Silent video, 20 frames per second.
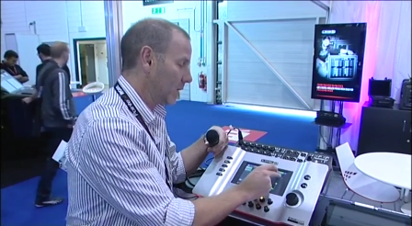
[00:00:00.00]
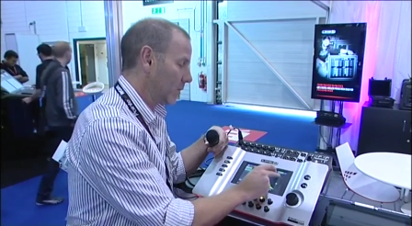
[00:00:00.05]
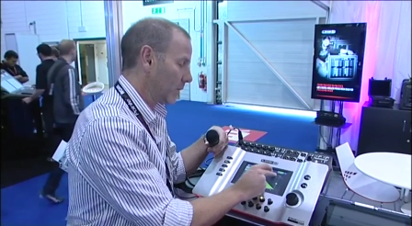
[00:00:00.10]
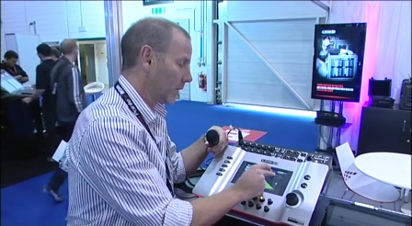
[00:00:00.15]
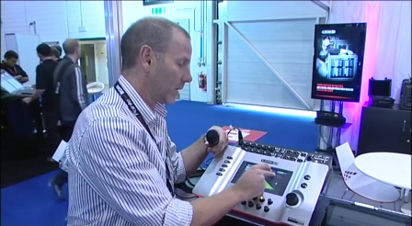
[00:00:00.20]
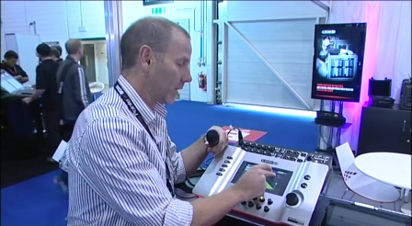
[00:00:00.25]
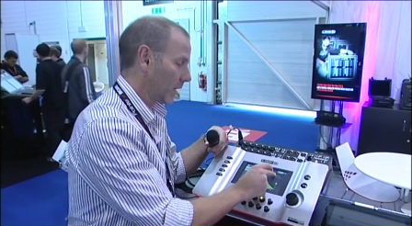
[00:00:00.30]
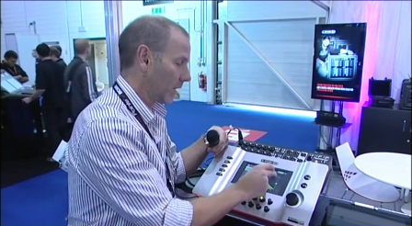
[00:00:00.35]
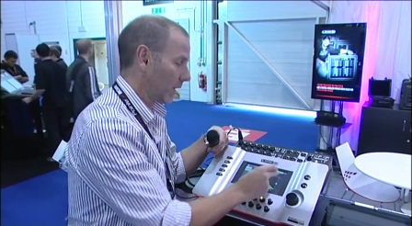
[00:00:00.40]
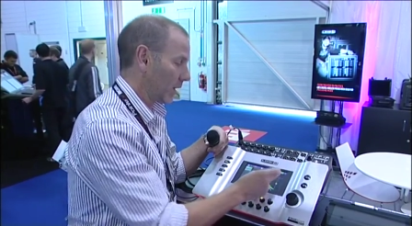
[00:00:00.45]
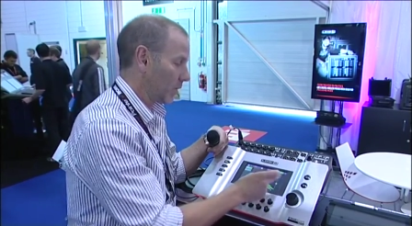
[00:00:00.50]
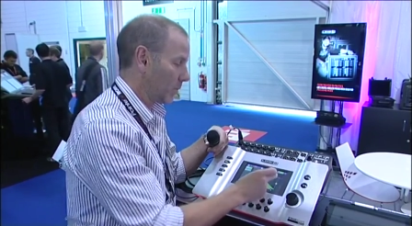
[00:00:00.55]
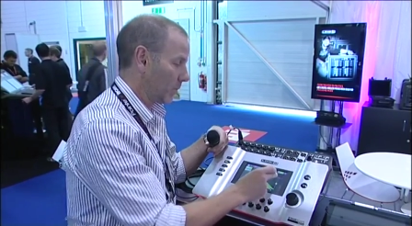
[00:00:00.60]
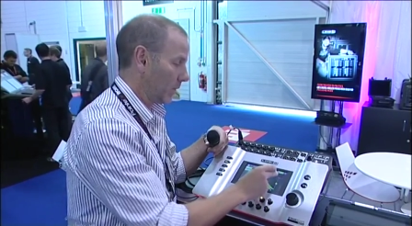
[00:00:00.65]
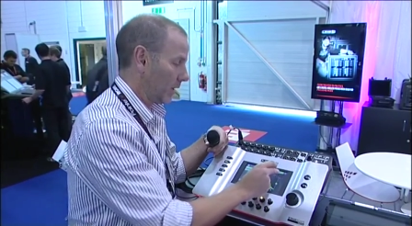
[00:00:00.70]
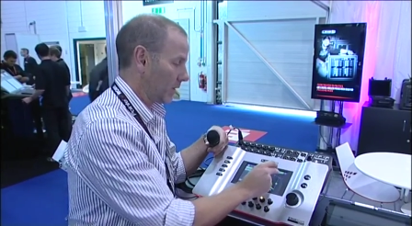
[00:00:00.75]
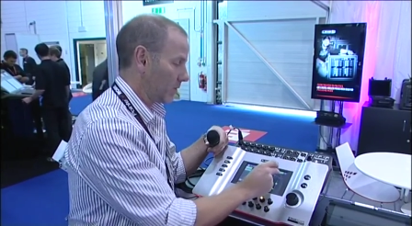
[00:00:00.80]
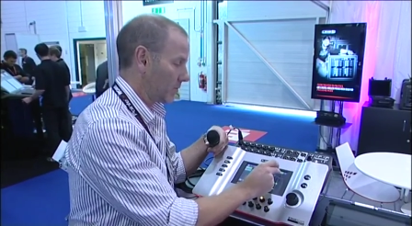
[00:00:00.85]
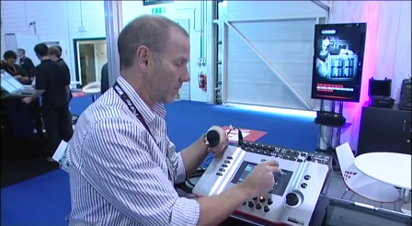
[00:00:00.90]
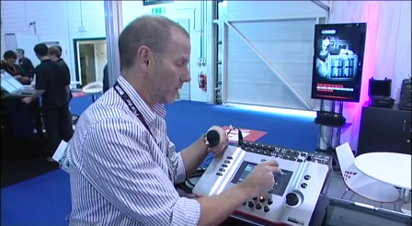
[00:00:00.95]
We've got a low
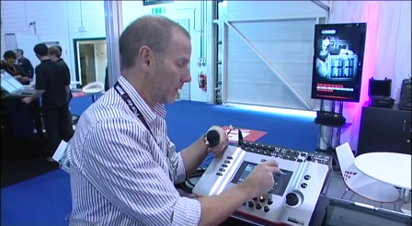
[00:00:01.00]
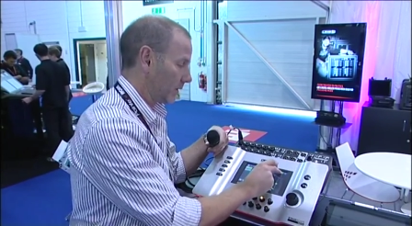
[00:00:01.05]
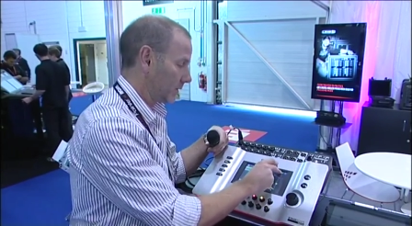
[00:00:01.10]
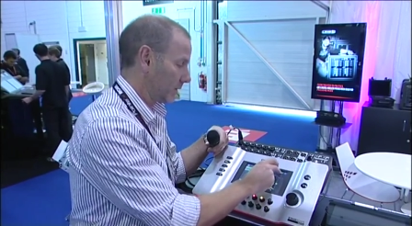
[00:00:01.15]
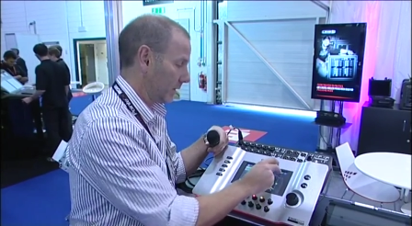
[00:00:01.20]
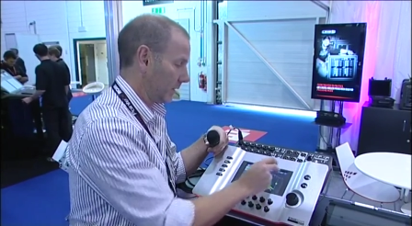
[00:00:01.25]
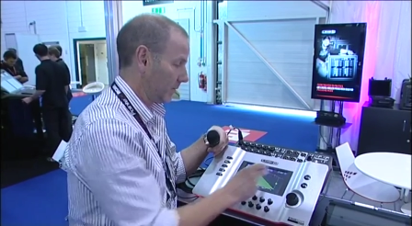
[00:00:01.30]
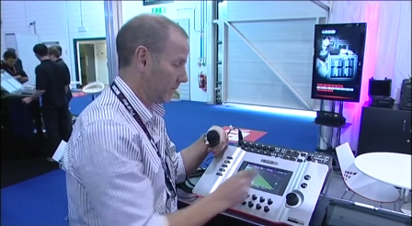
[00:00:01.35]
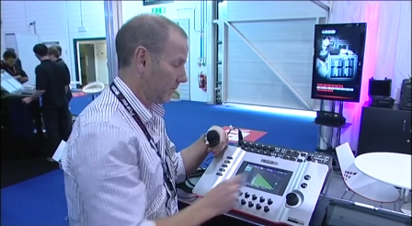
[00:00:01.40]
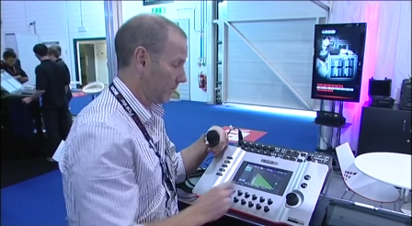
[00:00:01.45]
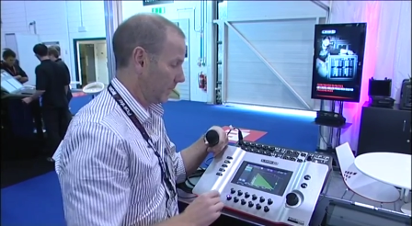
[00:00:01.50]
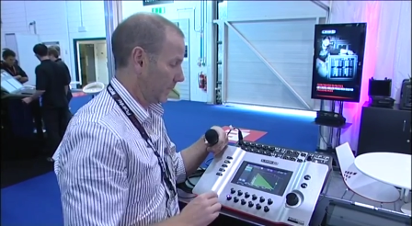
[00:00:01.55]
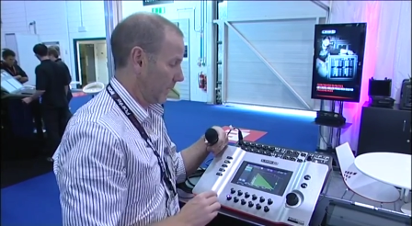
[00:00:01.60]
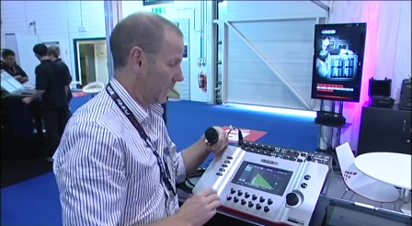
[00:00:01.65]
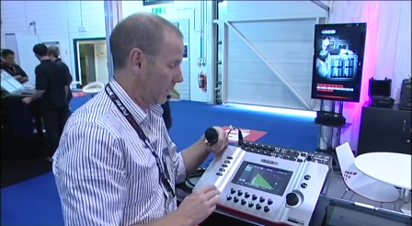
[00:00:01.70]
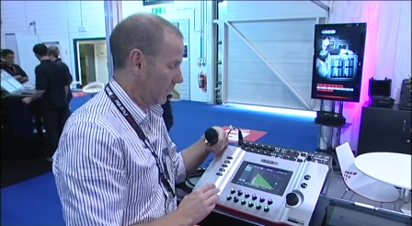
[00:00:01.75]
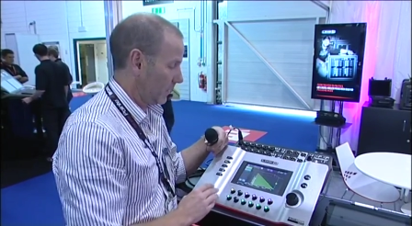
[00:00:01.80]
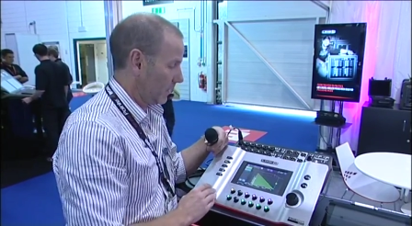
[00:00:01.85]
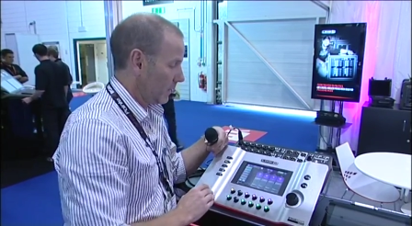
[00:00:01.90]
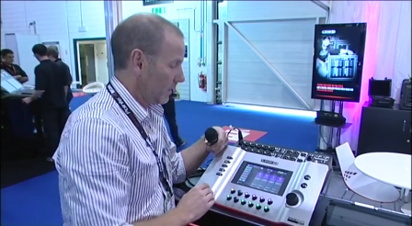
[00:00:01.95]
pass filter.
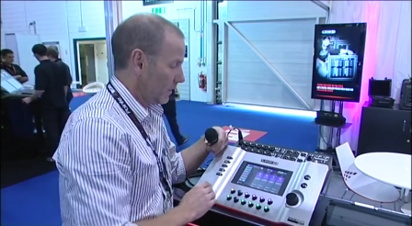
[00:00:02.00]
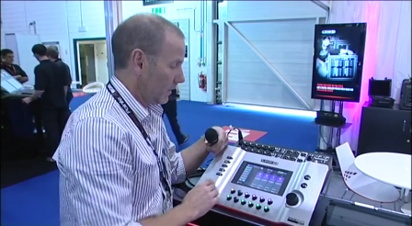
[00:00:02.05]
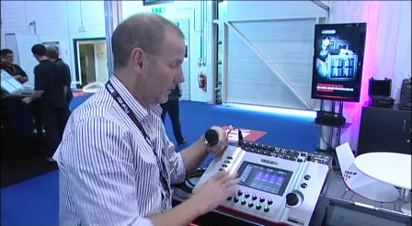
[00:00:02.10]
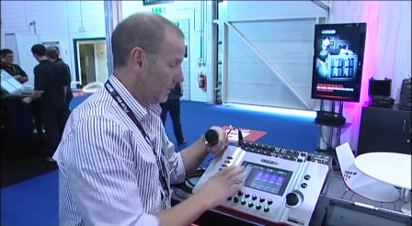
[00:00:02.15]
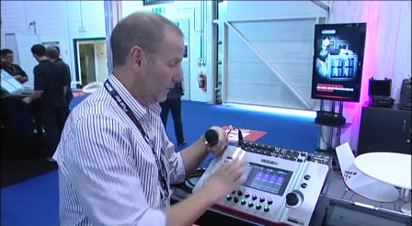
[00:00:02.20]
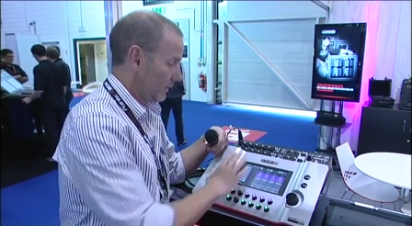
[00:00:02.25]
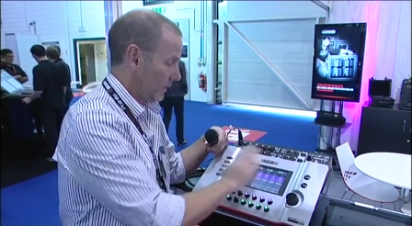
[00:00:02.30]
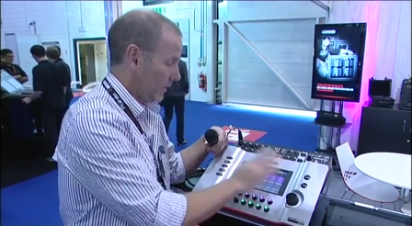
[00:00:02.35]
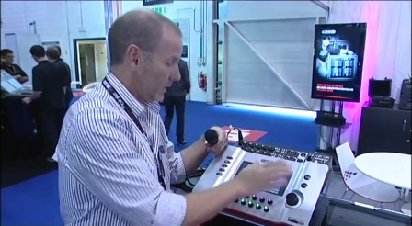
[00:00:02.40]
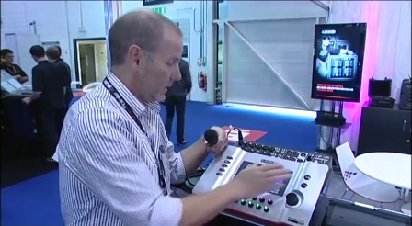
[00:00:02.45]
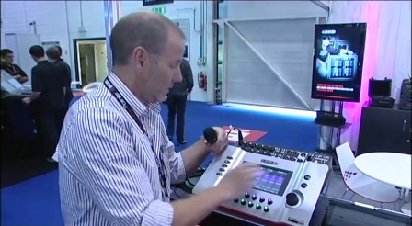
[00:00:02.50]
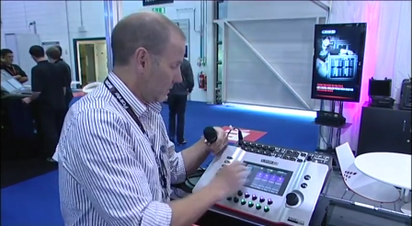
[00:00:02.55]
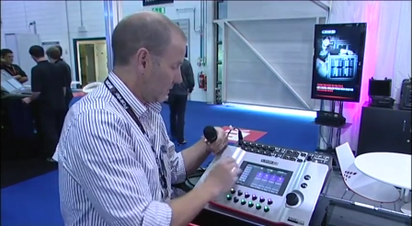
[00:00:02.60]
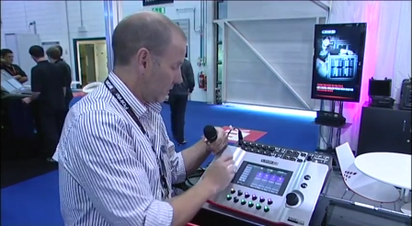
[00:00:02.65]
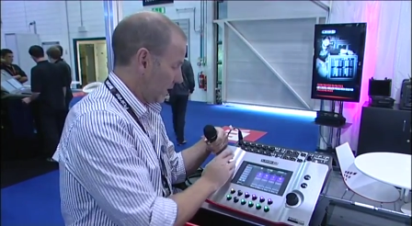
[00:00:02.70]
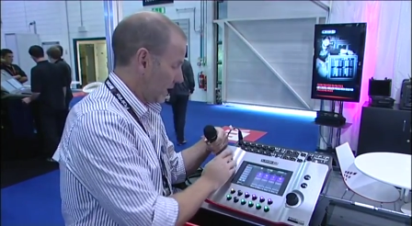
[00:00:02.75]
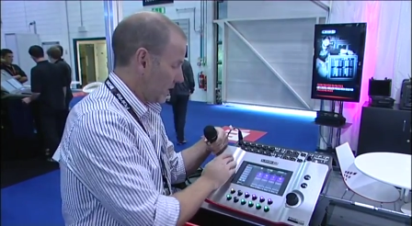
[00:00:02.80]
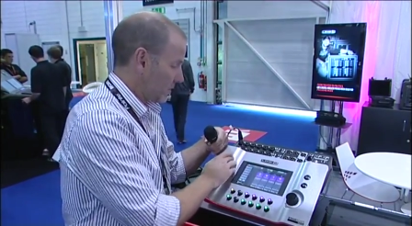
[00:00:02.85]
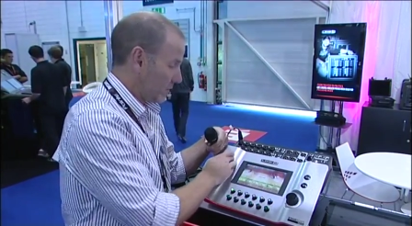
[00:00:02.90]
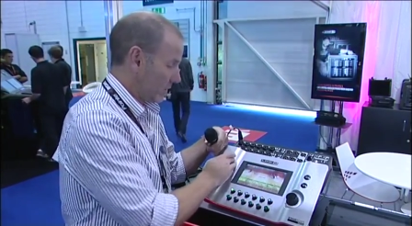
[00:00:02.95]

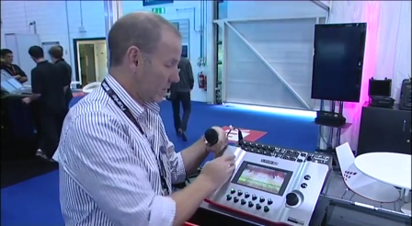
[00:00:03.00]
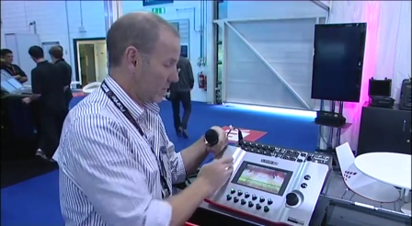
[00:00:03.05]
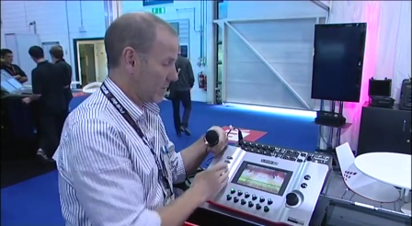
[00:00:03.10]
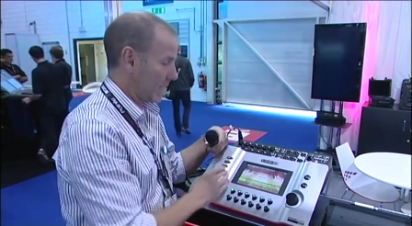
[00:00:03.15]
So that's sort of